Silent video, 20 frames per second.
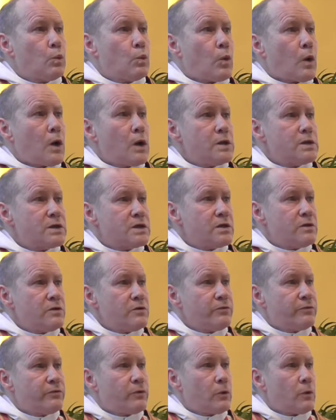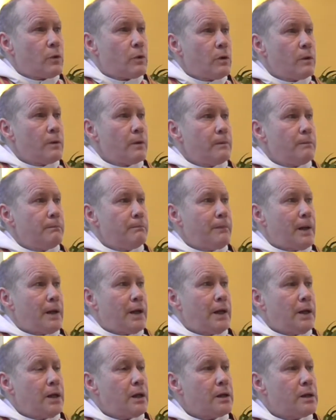was for
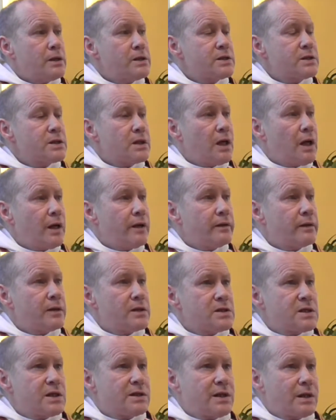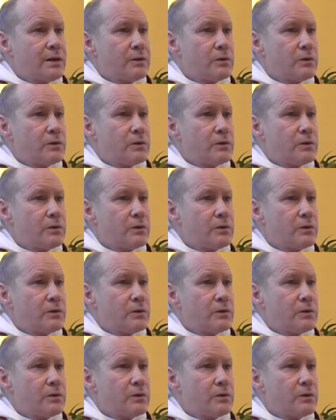many years under Santa